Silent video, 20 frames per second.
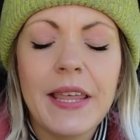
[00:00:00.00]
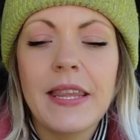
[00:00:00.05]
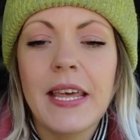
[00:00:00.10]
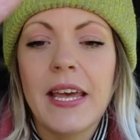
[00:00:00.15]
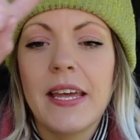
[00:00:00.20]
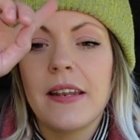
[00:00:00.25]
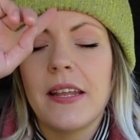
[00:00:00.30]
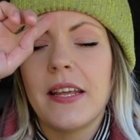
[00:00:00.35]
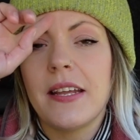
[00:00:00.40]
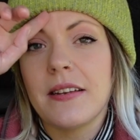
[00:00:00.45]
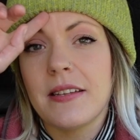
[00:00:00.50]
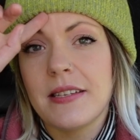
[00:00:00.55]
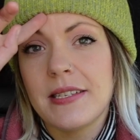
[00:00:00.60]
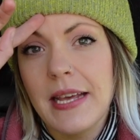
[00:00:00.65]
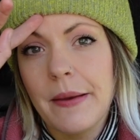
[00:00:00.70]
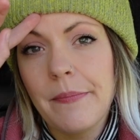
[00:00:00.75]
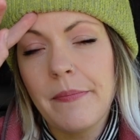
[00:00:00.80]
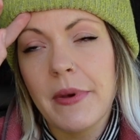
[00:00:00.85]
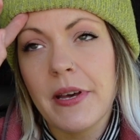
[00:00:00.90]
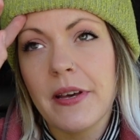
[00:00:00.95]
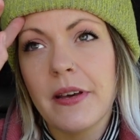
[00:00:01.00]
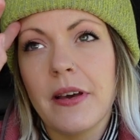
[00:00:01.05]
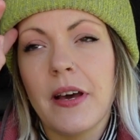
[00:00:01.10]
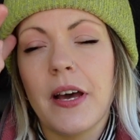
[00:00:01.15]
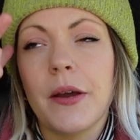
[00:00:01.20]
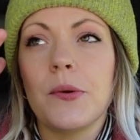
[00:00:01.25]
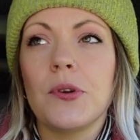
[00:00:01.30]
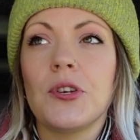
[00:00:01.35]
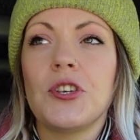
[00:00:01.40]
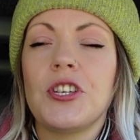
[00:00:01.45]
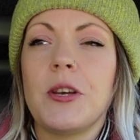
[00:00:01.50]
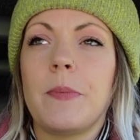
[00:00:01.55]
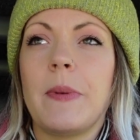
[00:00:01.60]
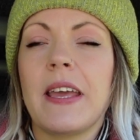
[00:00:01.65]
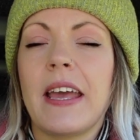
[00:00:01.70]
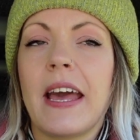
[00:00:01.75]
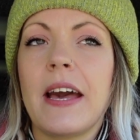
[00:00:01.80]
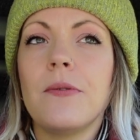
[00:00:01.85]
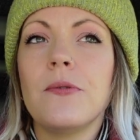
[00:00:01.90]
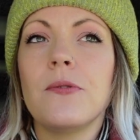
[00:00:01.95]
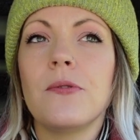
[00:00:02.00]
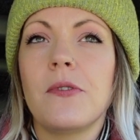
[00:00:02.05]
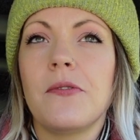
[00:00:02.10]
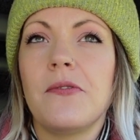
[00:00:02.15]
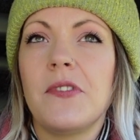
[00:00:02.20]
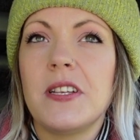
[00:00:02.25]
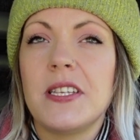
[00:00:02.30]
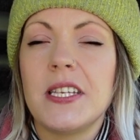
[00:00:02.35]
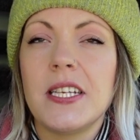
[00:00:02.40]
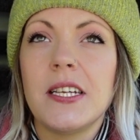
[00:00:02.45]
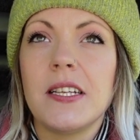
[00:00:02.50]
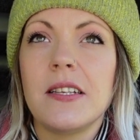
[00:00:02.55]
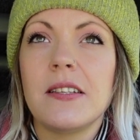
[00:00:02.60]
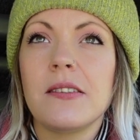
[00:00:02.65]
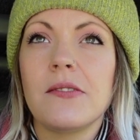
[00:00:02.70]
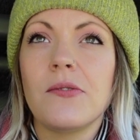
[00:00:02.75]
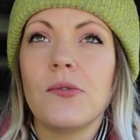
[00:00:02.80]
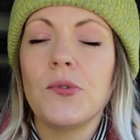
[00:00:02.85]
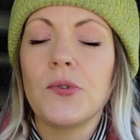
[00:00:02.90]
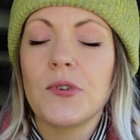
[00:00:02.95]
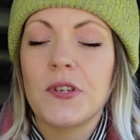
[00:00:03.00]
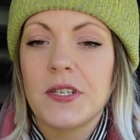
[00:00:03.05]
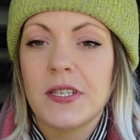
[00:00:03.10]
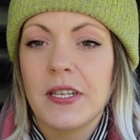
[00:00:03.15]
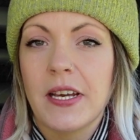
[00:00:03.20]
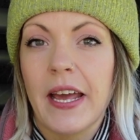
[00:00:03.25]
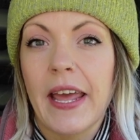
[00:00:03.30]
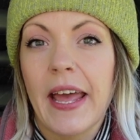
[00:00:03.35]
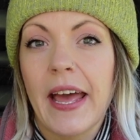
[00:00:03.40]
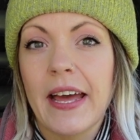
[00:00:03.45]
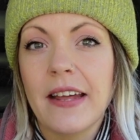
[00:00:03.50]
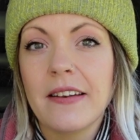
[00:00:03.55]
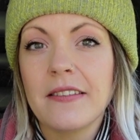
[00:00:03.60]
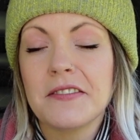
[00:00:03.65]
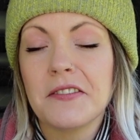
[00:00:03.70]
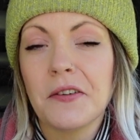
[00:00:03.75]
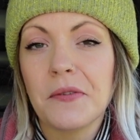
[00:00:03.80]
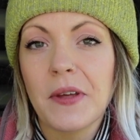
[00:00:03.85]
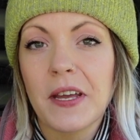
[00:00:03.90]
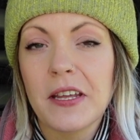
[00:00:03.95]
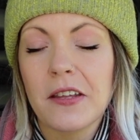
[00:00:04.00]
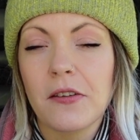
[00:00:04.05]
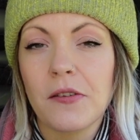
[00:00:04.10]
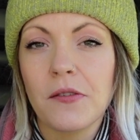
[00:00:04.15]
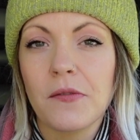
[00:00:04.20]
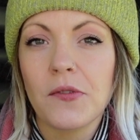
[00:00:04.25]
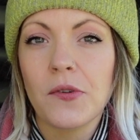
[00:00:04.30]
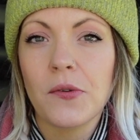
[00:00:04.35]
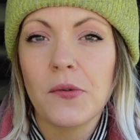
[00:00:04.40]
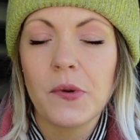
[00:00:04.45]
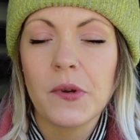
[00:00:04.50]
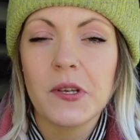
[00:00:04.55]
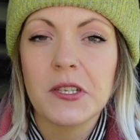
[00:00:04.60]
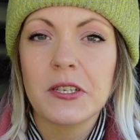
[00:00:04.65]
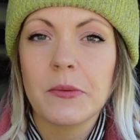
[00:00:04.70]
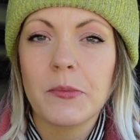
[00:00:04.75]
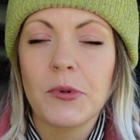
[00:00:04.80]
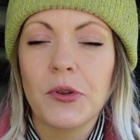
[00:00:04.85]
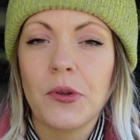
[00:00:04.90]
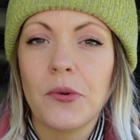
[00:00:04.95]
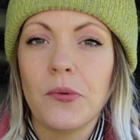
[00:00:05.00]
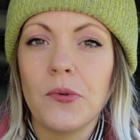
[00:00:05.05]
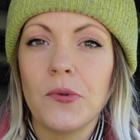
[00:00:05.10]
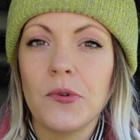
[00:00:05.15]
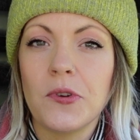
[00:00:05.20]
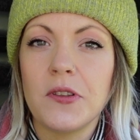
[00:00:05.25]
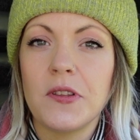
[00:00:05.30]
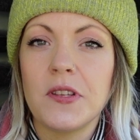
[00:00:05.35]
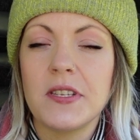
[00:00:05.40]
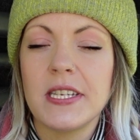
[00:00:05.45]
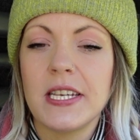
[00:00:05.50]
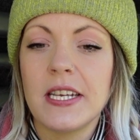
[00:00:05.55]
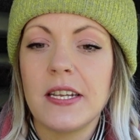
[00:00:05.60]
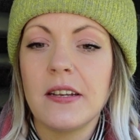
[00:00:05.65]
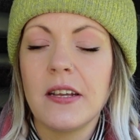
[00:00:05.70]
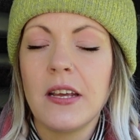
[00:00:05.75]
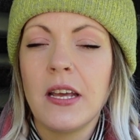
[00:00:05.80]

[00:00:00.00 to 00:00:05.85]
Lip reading: And then in December I was shipping out all of the zine orders that I had, so thank you if you were someone who ordered the zine.